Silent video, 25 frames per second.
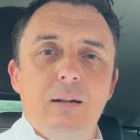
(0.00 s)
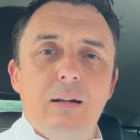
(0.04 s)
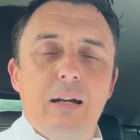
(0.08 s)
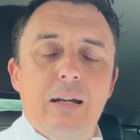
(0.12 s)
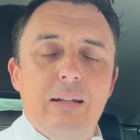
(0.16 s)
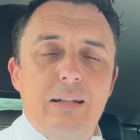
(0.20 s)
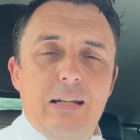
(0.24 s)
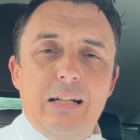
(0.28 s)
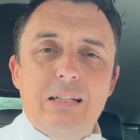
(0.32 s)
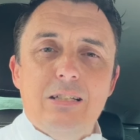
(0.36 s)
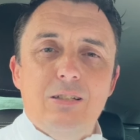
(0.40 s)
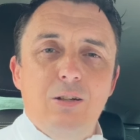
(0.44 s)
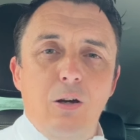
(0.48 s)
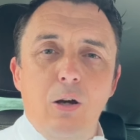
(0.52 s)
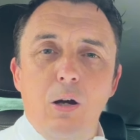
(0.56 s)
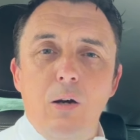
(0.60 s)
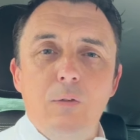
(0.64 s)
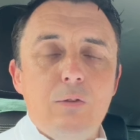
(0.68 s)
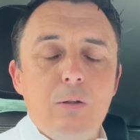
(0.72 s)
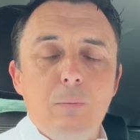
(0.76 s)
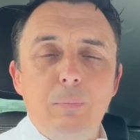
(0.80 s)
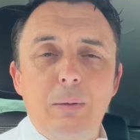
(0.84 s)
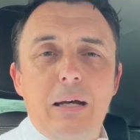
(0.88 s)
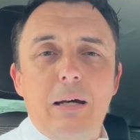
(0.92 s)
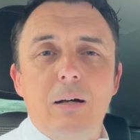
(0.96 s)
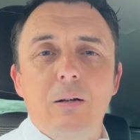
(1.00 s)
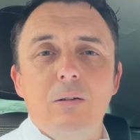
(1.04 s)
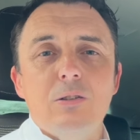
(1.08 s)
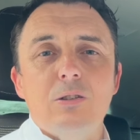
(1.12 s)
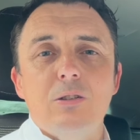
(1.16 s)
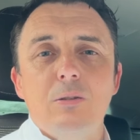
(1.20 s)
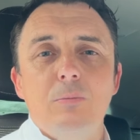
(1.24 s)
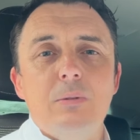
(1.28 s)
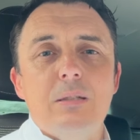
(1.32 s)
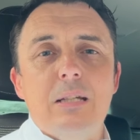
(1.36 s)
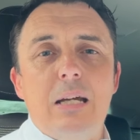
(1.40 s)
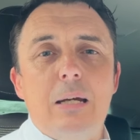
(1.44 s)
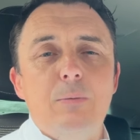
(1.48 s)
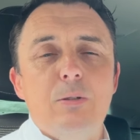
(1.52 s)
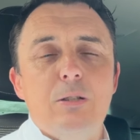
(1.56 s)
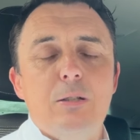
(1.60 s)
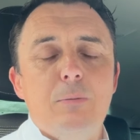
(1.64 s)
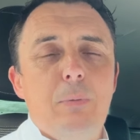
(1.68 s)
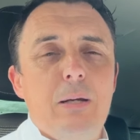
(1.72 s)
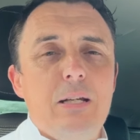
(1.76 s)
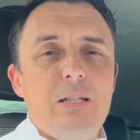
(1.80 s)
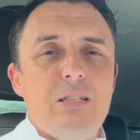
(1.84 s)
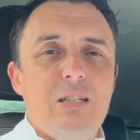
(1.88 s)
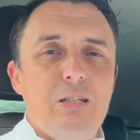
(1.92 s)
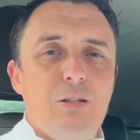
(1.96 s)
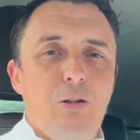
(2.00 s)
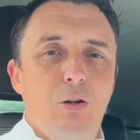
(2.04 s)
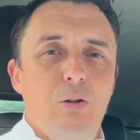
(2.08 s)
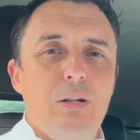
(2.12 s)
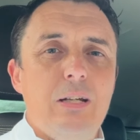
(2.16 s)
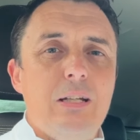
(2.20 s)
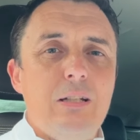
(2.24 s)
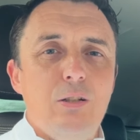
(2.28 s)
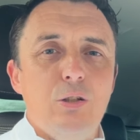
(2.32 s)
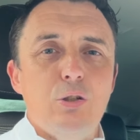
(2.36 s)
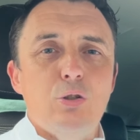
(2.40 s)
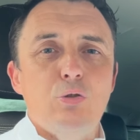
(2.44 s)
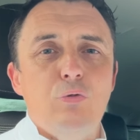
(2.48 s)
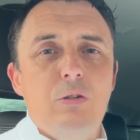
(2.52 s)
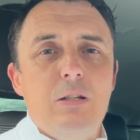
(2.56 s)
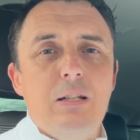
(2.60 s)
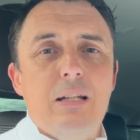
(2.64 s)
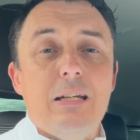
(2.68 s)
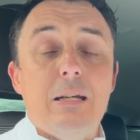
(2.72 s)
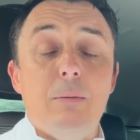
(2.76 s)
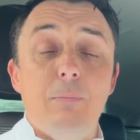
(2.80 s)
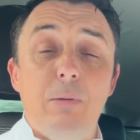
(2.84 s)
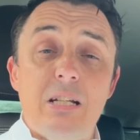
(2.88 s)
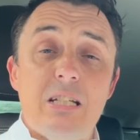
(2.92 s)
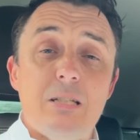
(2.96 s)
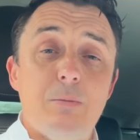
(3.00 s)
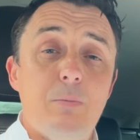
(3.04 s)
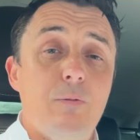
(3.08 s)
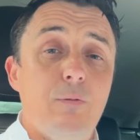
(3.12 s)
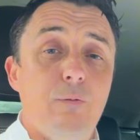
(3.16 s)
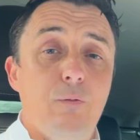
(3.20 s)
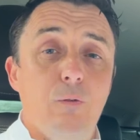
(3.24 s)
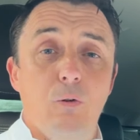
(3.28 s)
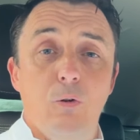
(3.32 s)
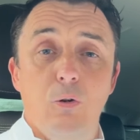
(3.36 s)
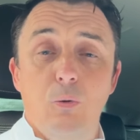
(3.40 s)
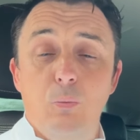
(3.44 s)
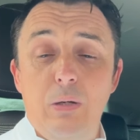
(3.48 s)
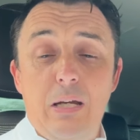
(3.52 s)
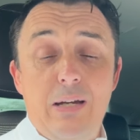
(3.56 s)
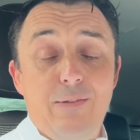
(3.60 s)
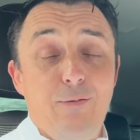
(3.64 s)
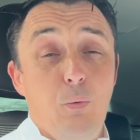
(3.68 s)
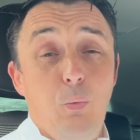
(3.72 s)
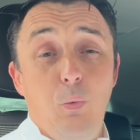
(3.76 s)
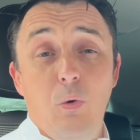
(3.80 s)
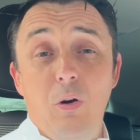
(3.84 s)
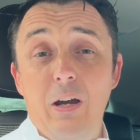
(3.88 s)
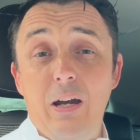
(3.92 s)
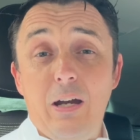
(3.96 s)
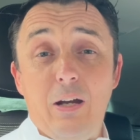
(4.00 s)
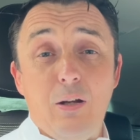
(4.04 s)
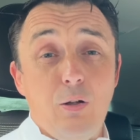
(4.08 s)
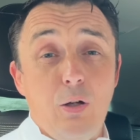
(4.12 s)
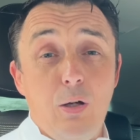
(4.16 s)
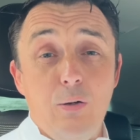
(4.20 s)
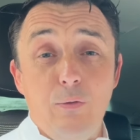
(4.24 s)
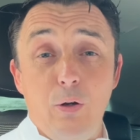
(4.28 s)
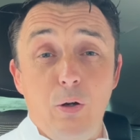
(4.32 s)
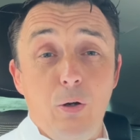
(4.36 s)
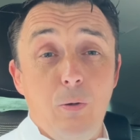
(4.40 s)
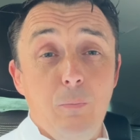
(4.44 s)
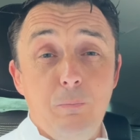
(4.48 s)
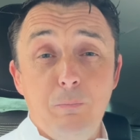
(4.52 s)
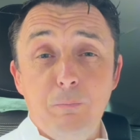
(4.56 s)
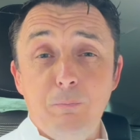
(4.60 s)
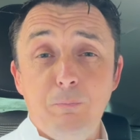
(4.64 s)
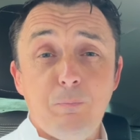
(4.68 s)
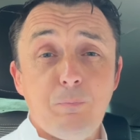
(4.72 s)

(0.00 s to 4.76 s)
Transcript: And that's half the battle sometimes, especially in our industry. Like I mentioned before, we have a work on our own.